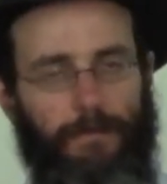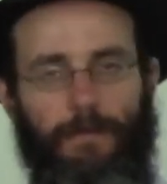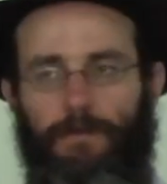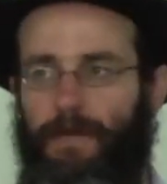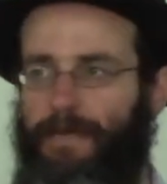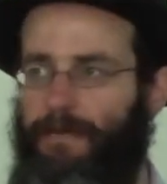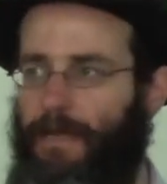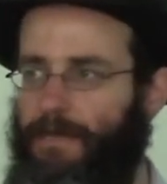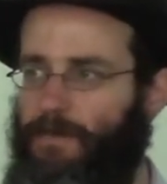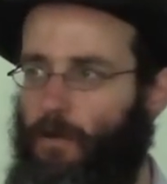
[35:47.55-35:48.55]
Great
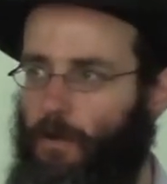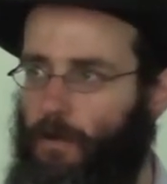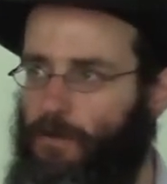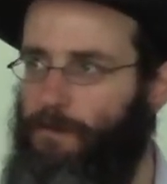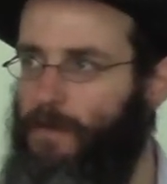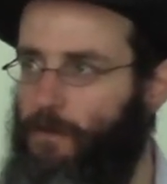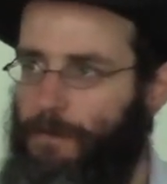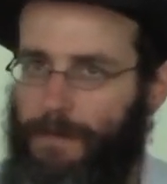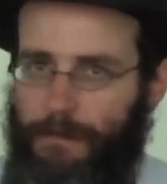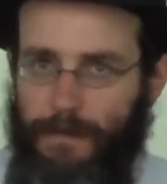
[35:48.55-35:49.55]
lights, orot
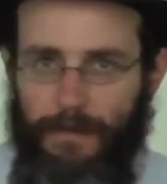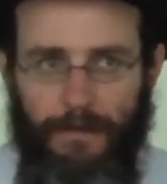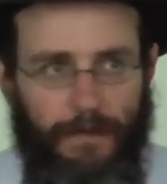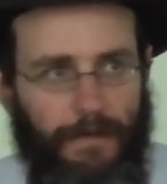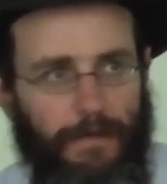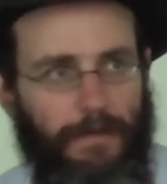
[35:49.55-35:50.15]
merubim,